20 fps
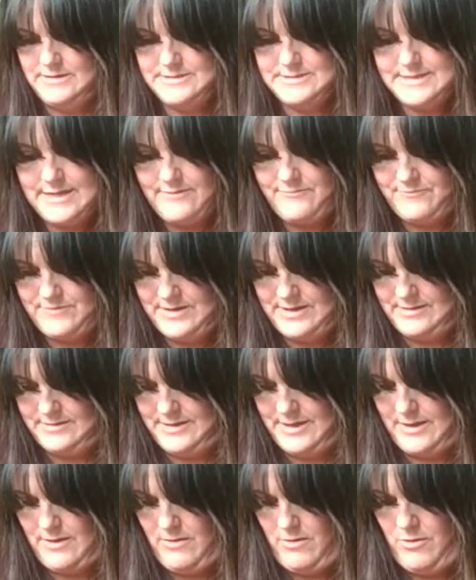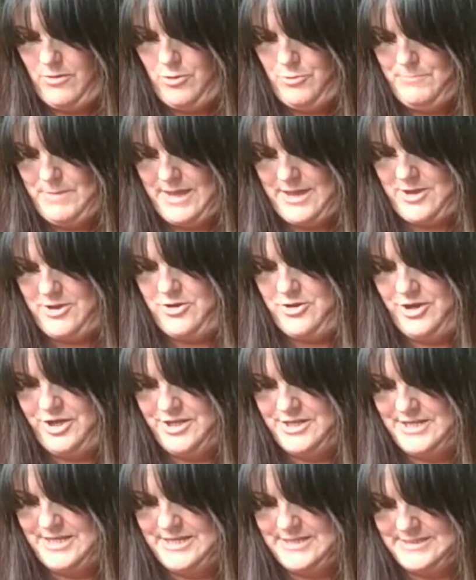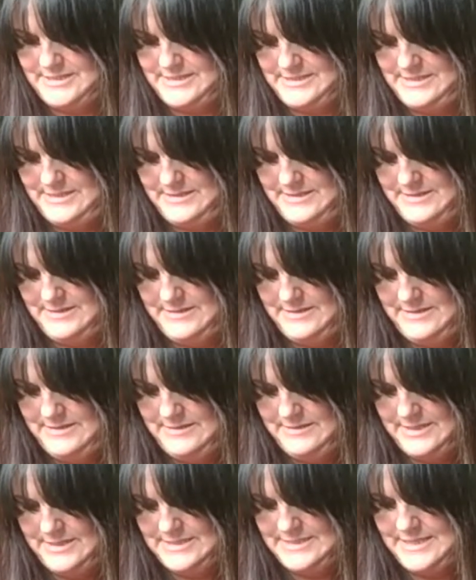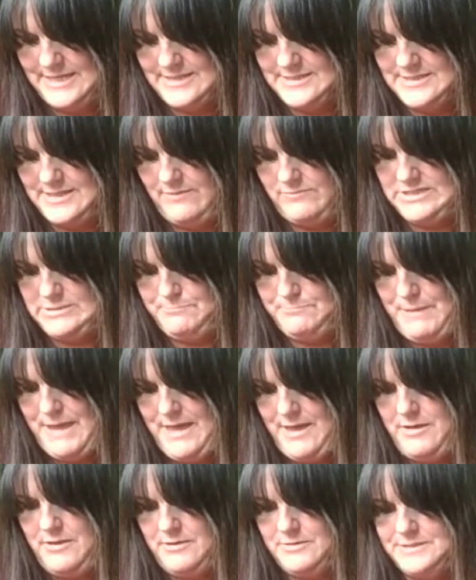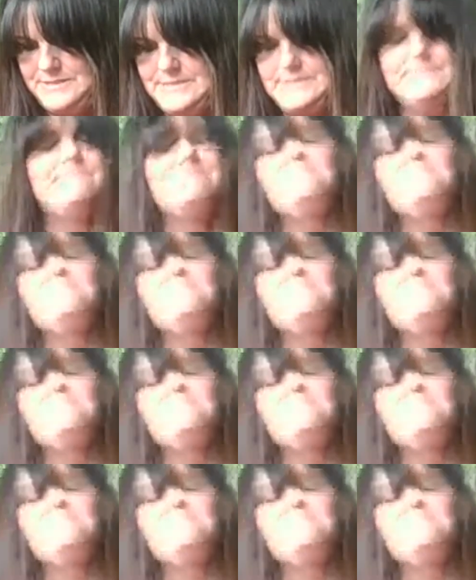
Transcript: Definitely. Oh my goodness. The six of spells.